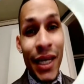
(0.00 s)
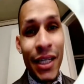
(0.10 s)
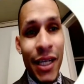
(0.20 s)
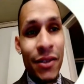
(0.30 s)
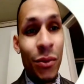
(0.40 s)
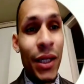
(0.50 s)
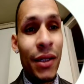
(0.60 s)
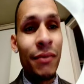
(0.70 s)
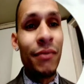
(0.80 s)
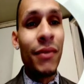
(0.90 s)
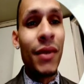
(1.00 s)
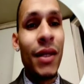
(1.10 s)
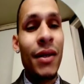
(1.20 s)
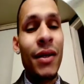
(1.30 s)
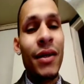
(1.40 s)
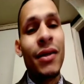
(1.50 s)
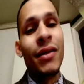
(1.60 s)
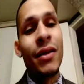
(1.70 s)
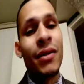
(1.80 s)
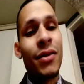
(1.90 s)
to win, just go
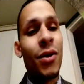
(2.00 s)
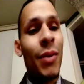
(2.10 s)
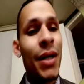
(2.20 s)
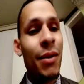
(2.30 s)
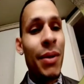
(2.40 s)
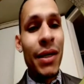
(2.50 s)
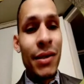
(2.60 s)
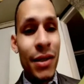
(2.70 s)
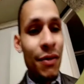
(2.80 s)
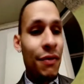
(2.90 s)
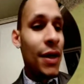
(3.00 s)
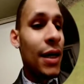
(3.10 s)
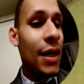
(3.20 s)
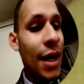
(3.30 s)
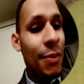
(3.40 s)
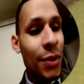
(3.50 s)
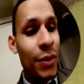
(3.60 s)
make a base. Even if you got to copy one,